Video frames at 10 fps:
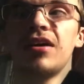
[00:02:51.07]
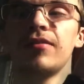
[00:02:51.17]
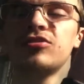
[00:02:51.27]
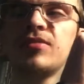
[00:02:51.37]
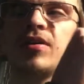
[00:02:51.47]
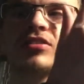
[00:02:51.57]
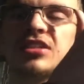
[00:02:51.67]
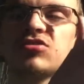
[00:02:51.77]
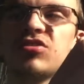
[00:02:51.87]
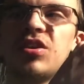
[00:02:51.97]
G-Milk's
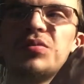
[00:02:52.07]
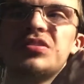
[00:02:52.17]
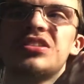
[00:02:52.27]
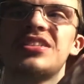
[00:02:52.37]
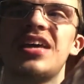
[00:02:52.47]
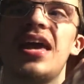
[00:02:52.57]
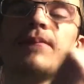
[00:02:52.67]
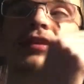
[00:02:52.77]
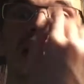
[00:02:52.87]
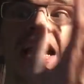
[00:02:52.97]
Interloans.
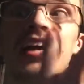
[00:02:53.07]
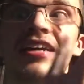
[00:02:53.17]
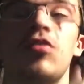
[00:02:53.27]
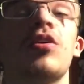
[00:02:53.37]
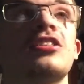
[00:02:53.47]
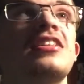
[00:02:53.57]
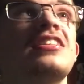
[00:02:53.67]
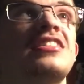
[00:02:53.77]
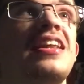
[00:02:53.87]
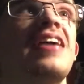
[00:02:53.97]
But they had, of course,
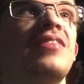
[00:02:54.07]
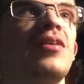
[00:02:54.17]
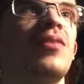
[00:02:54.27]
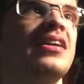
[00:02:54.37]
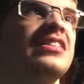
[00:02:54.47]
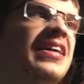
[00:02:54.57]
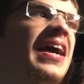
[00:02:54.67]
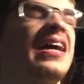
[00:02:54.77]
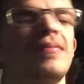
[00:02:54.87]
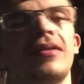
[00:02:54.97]
today when I went, they
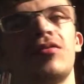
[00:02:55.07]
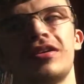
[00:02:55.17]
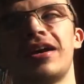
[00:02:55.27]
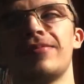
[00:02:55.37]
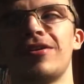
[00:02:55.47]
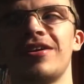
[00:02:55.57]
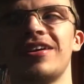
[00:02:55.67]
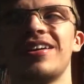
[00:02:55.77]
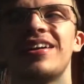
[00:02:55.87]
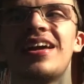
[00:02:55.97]
had my local library.
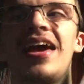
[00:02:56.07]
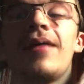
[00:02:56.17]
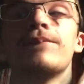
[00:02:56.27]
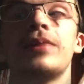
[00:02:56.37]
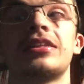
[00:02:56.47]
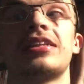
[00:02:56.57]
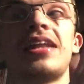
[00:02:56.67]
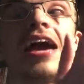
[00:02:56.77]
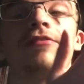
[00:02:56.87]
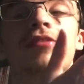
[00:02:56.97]
But they
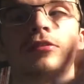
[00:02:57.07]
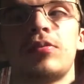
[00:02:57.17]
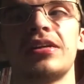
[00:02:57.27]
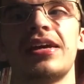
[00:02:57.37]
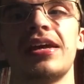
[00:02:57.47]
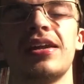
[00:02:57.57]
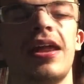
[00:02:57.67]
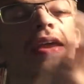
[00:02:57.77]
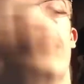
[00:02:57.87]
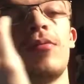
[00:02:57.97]
didn't have when I was putting it in,
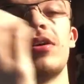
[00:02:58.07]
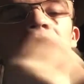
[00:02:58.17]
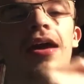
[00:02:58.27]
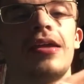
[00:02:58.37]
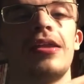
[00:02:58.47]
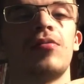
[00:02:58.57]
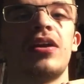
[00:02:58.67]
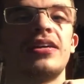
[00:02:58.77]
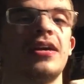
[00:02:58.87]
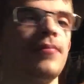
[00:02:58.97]
and I didn't
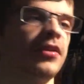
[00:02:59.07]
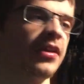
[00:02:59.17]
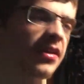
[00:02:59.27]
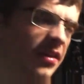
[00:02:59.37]
want to gamble it.